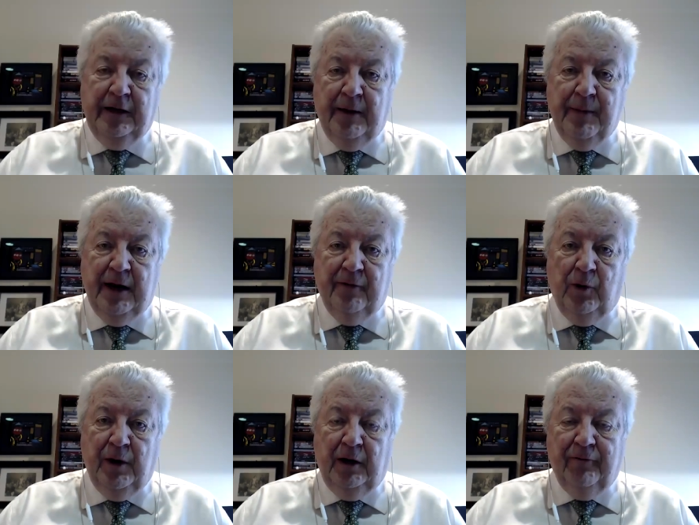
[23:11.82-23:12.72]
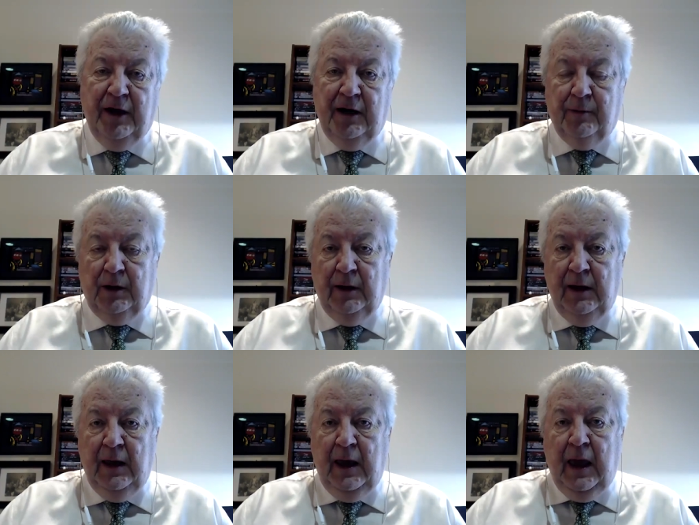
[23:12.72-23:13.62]
the amount of oil available.
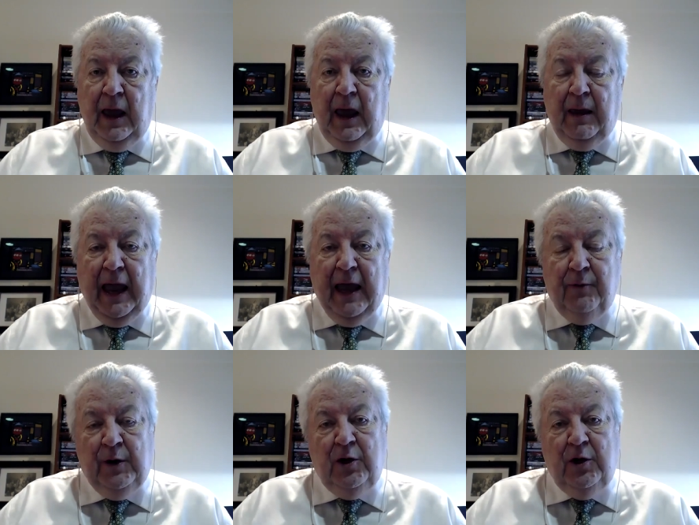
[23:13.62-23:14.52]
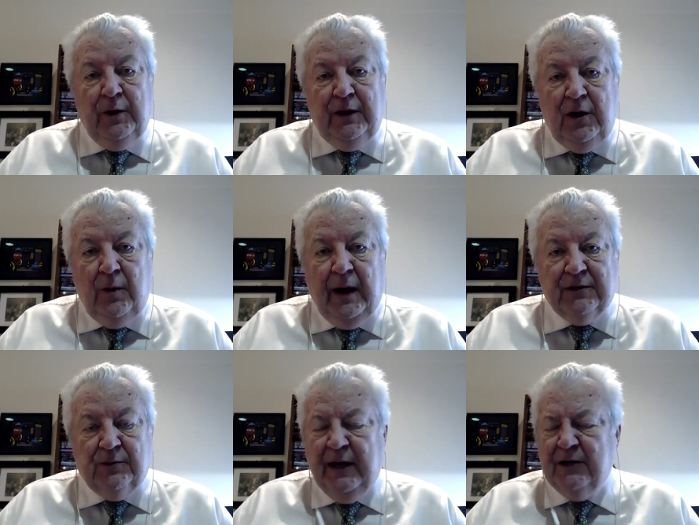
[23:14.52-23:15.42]
And we knew in the
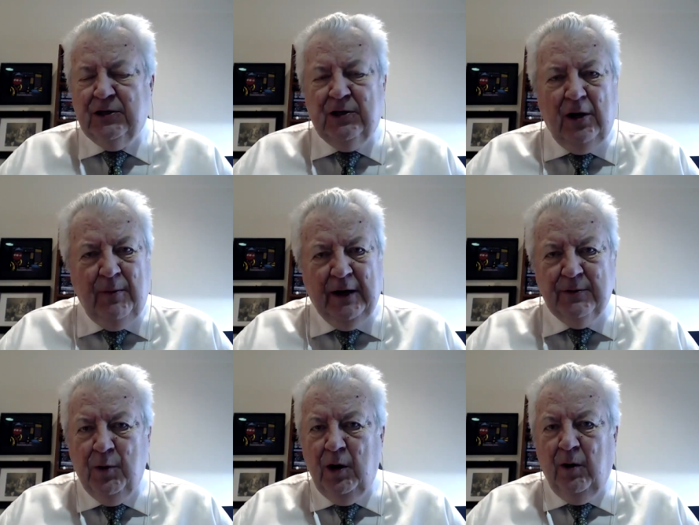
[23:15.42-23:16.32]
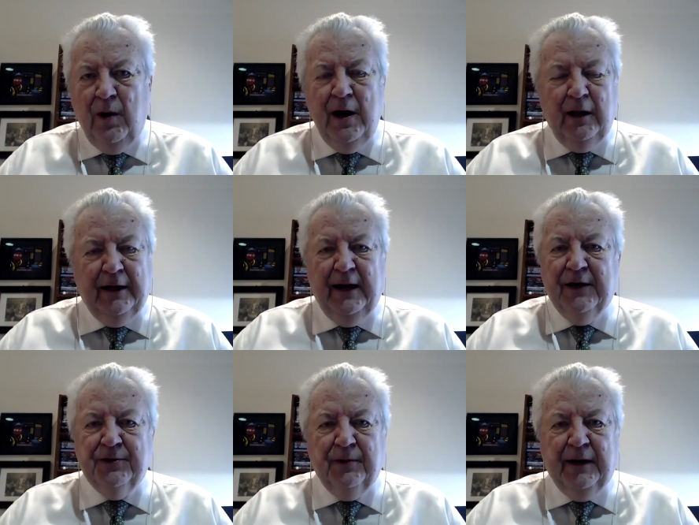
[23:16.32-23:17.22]
U.S. we had so much more oil and
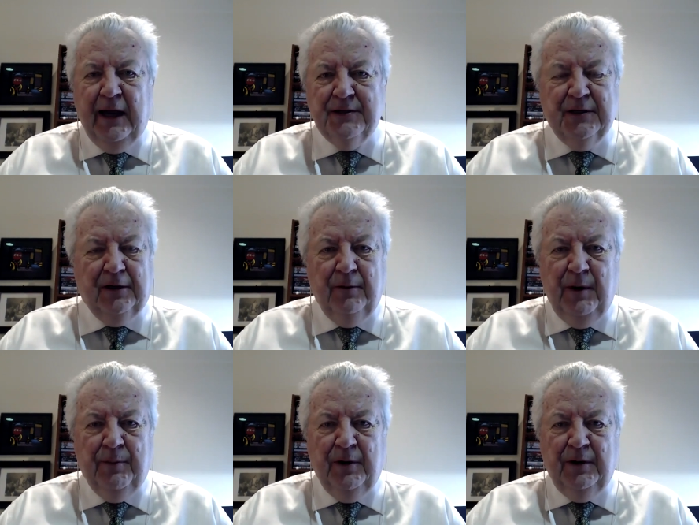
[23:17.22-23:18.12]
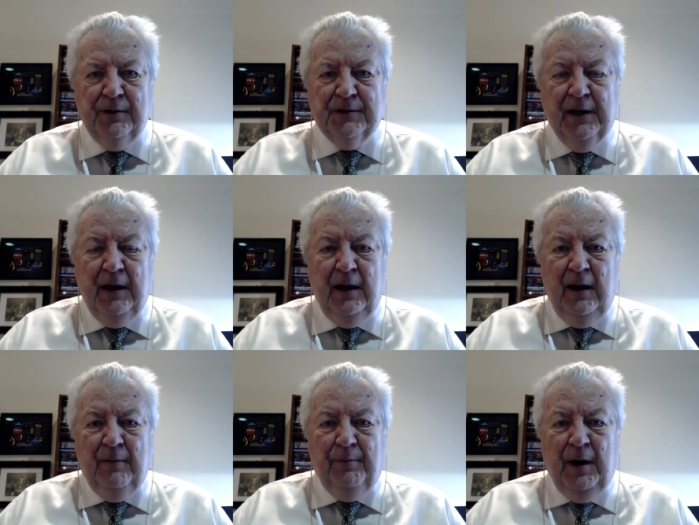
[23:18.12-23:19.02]
natural gas that could be produced,
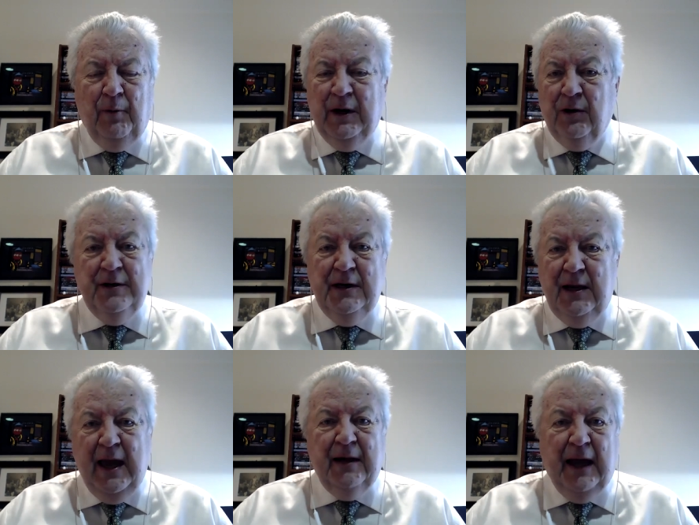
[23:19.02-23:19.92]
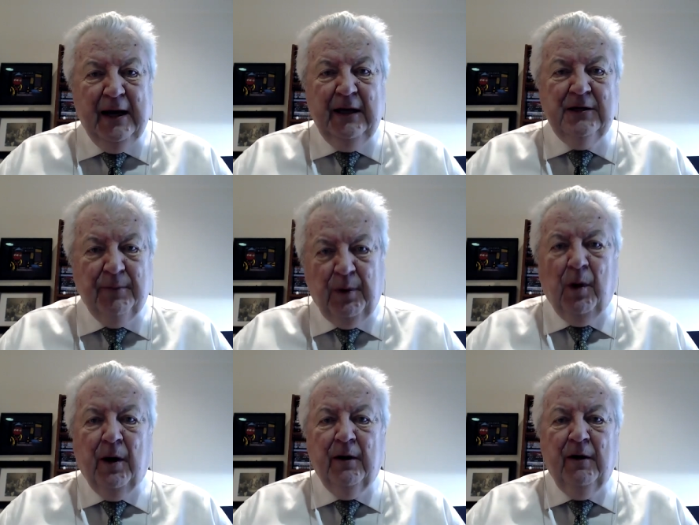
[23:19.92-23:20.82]
but we couldn't get any support